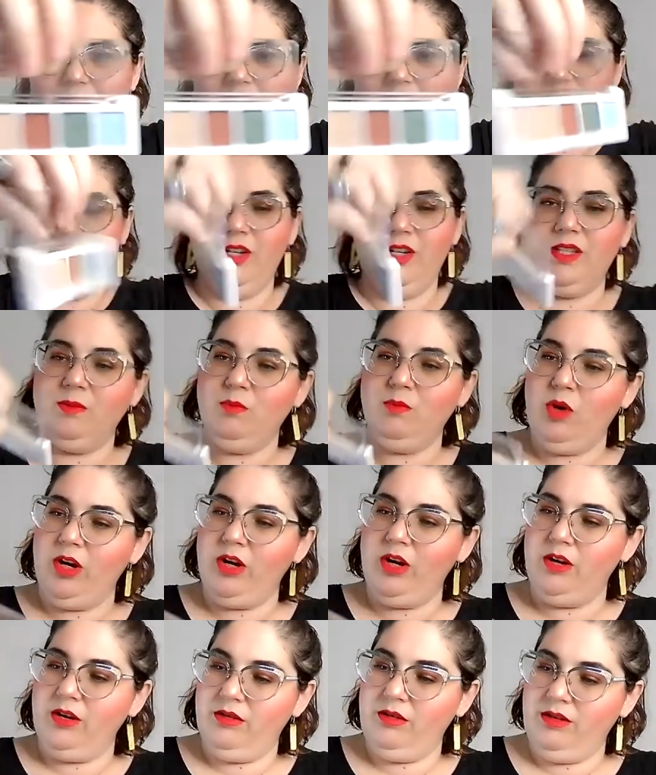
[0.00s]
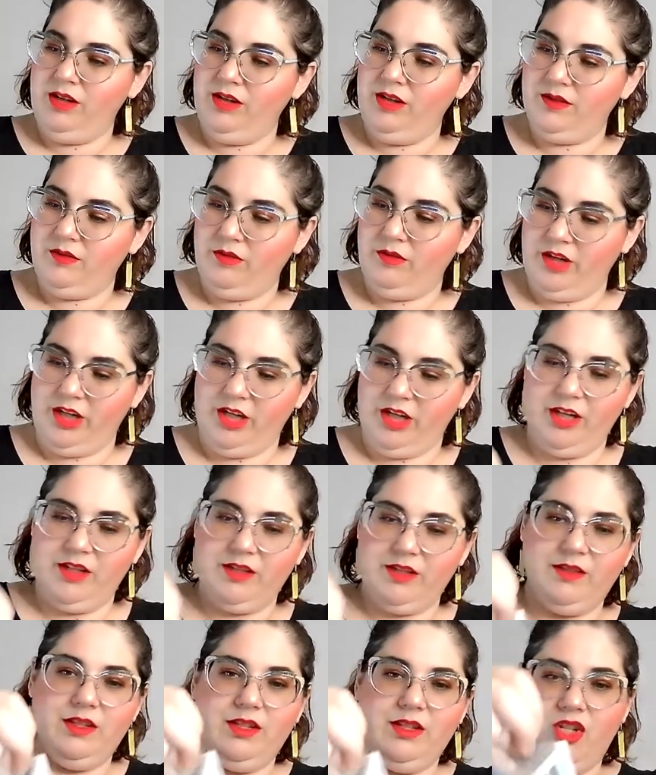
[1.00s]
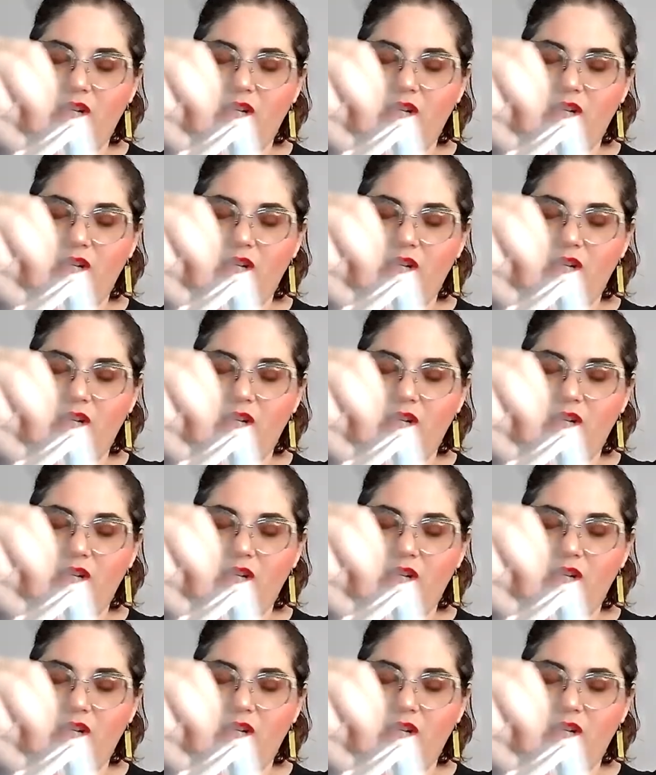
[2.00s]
it looks more. It is green, I guess. This